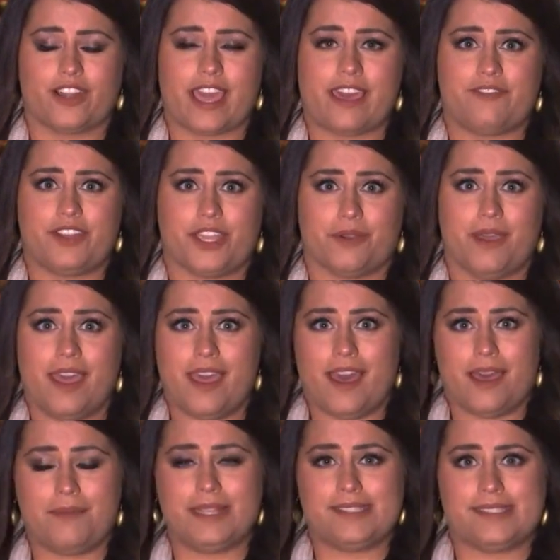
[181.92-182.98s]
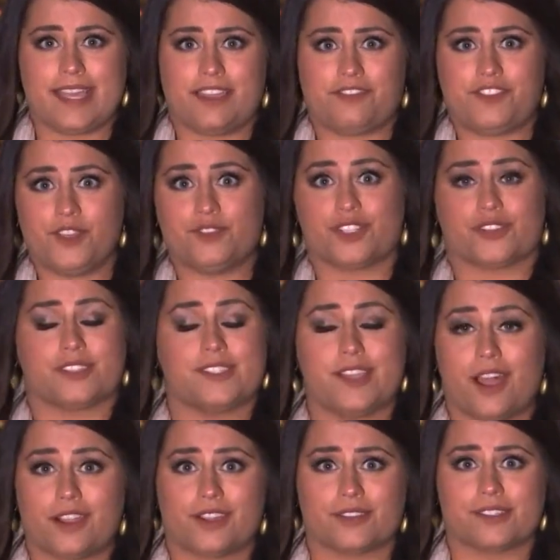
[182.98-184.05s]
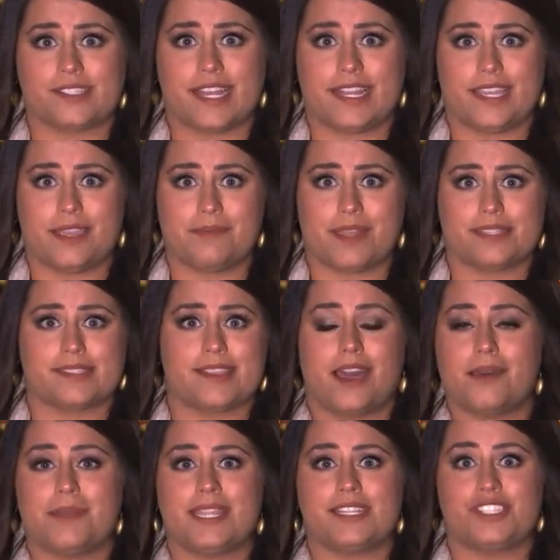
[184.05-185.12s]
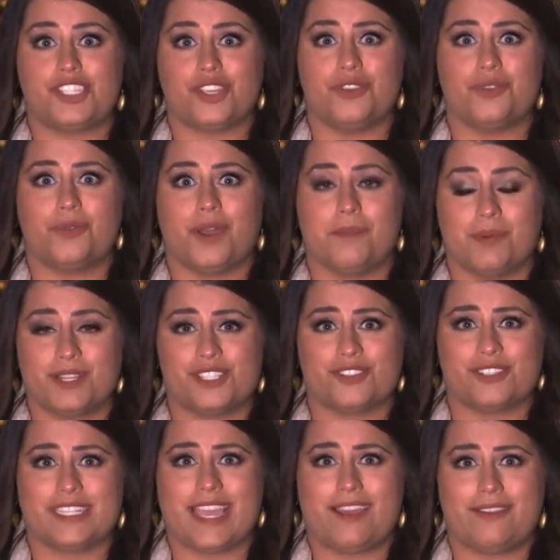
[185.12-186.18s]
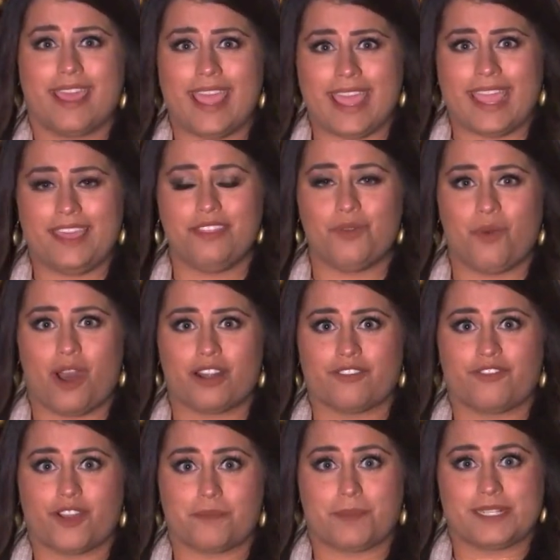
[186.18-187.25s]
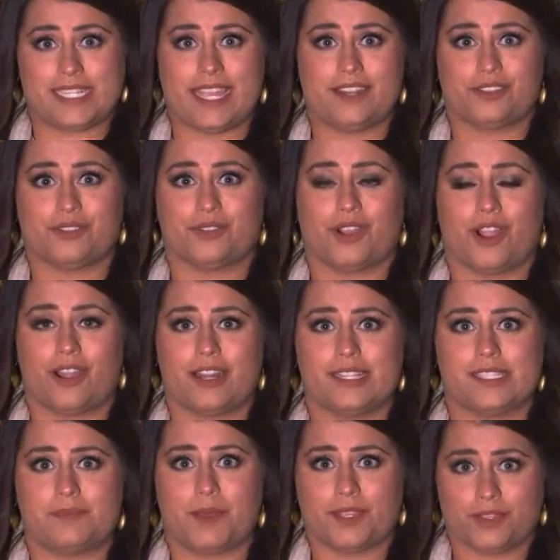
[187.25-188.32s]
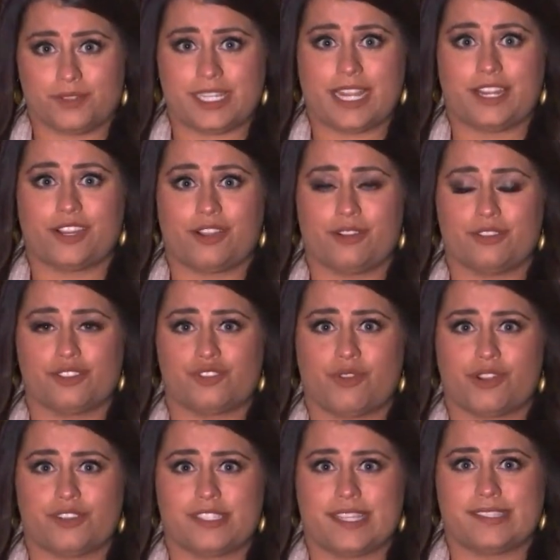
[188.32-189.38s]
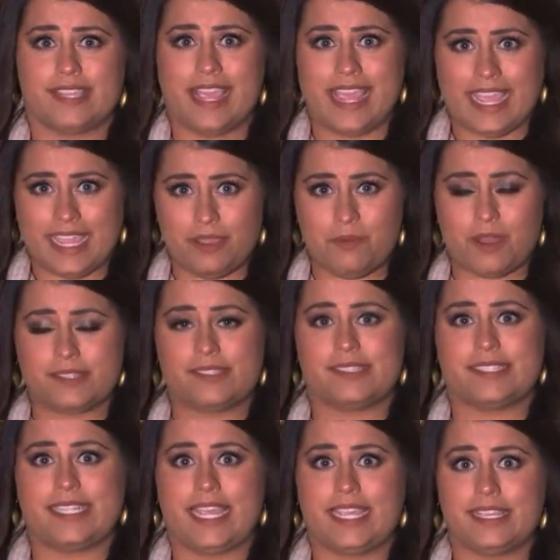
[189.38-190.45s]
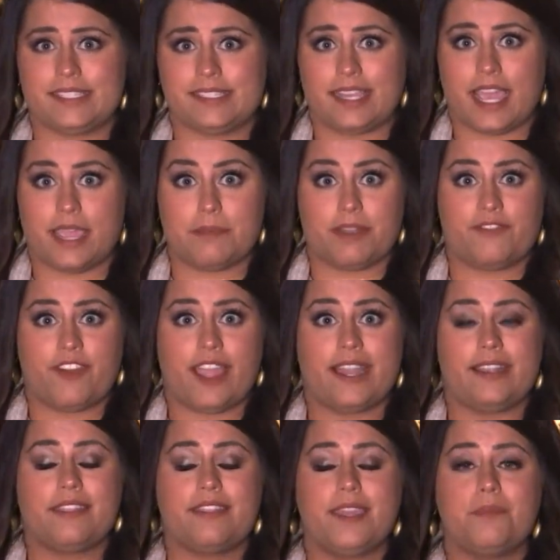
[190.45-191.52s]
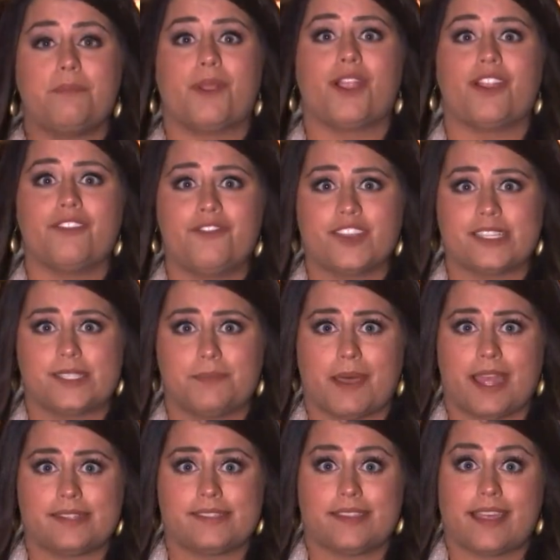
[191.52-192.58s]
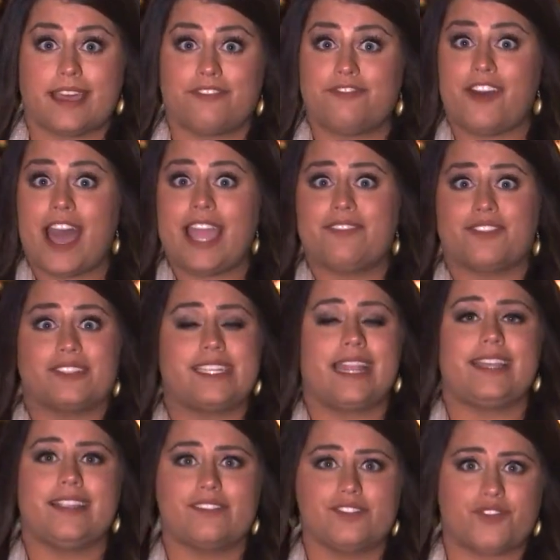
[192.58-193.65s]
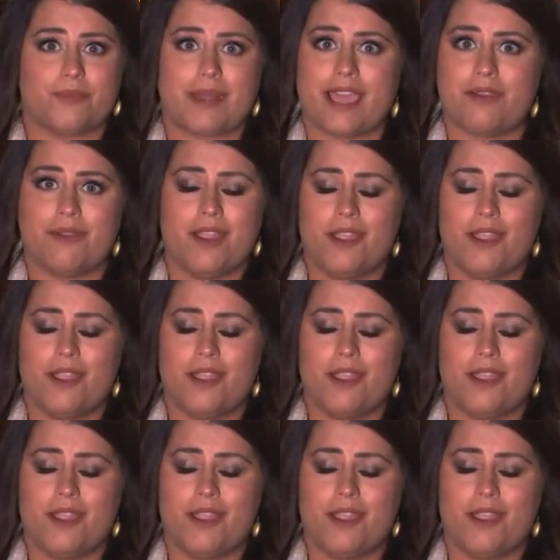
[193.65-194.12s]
Avenue amidst that future soccer stadium that's coming to Butchertown and the waterfront botanical gardens. But Lieutenant Colonel Schroeder says he wants to take his time and find the perfect spot so that five or 10 years from now,